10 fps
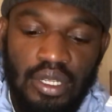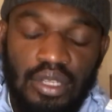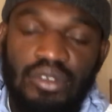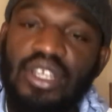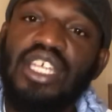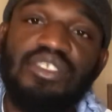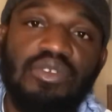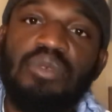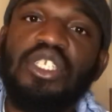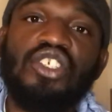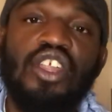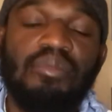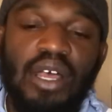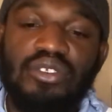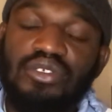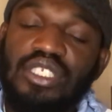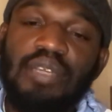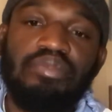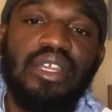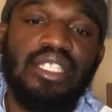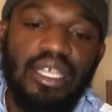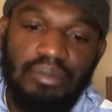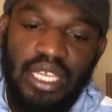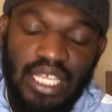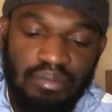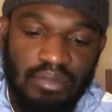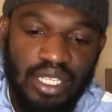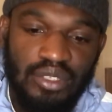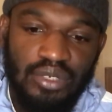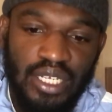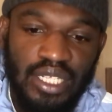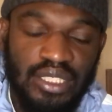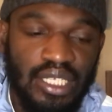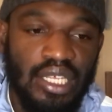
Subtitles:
you know, that's really what it's all about. So stay prayed up, man. Keep them in your du'as.